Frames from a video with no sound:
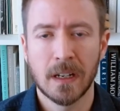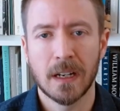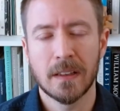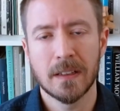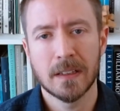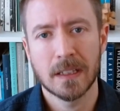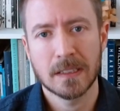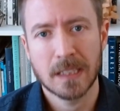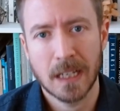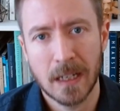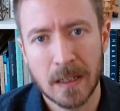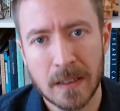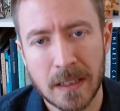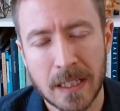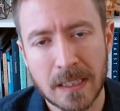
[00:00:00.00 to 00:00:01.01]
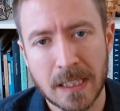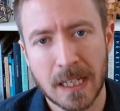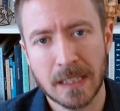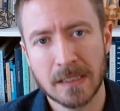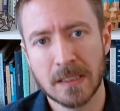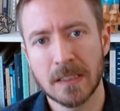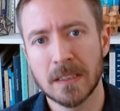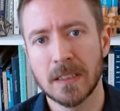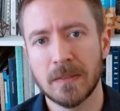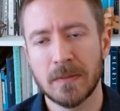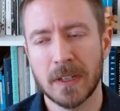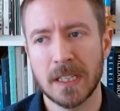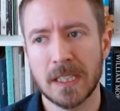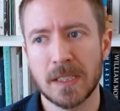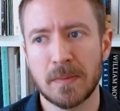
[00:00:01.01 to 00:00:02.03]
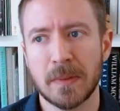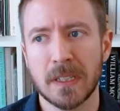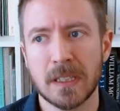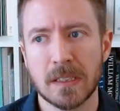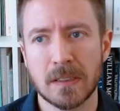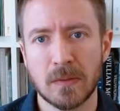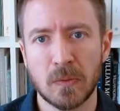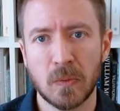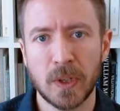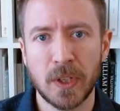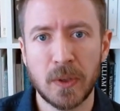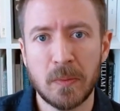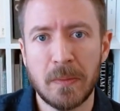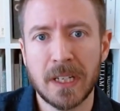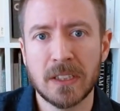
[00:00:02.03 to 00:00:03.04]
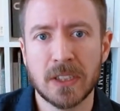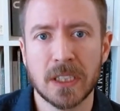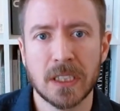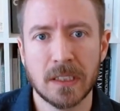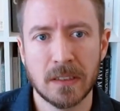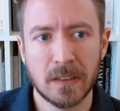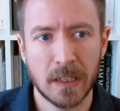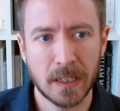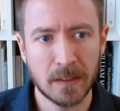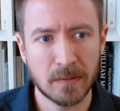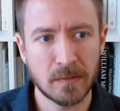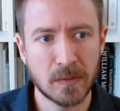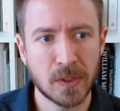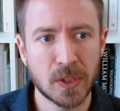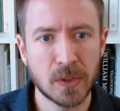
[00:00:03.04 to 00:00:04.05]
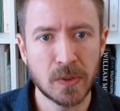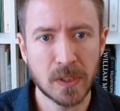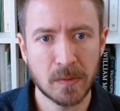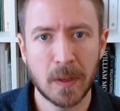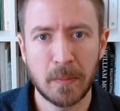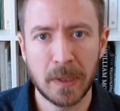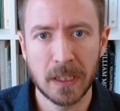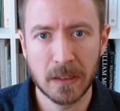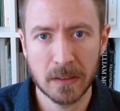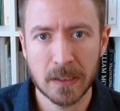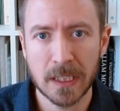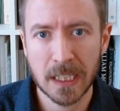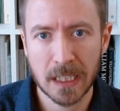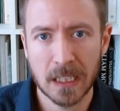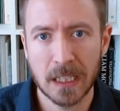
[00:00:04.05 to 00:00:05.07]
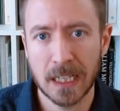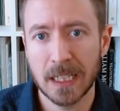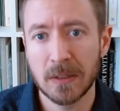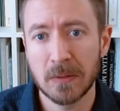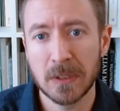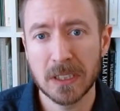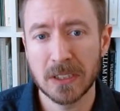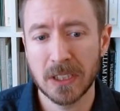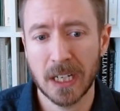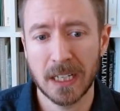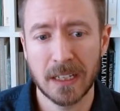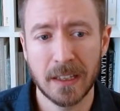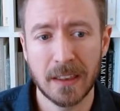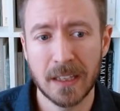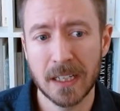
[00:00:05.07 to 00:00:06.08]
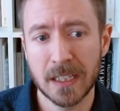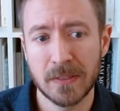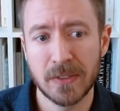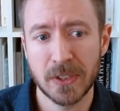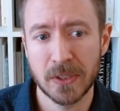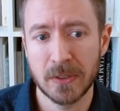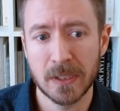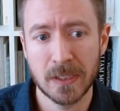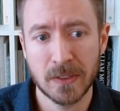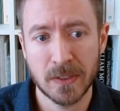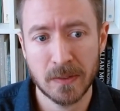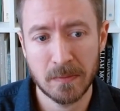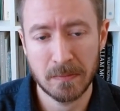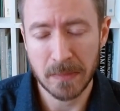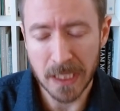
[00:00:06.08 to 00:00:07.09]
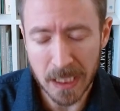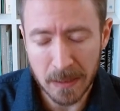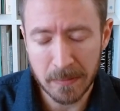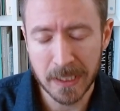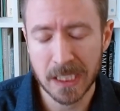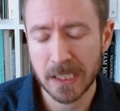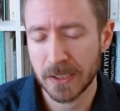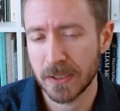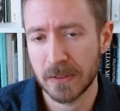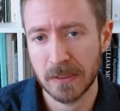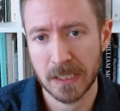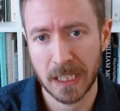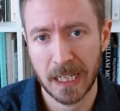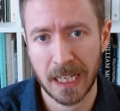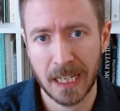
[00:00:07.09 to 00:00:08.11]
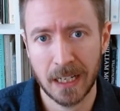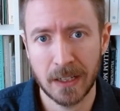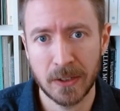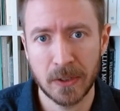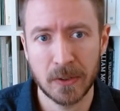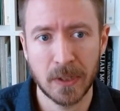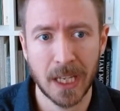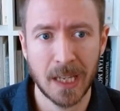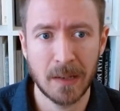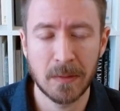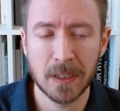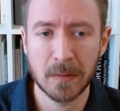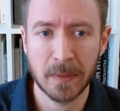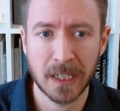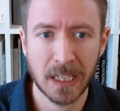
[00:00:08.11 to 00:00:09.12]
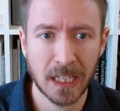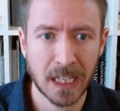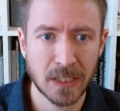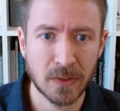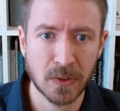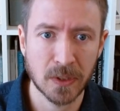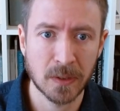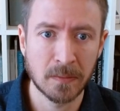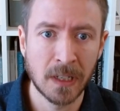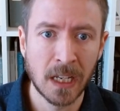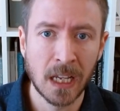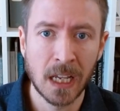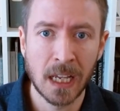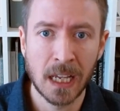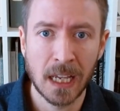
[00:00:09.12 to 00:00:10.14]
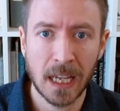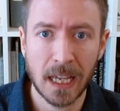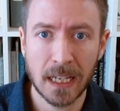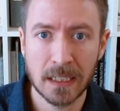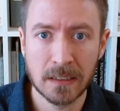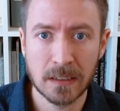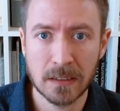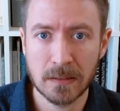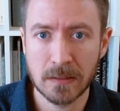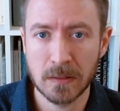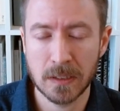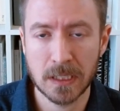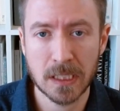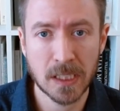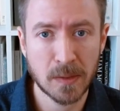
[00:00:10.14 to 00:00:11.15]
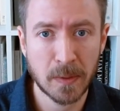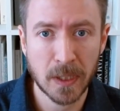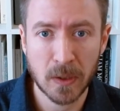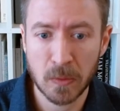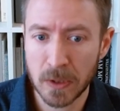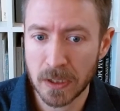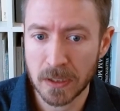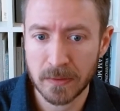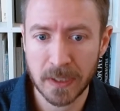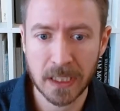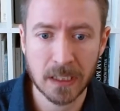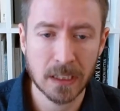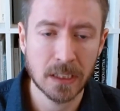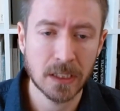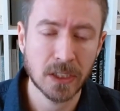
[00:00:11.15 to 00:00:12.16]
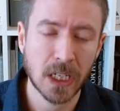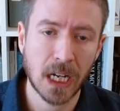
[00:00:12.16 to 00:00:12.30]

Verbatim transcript: I think that's I, that's excellent advice because when you mentioned like students might be learning the language, I can think of students, many many students I had who came into my classroom and didn't speak a word of English.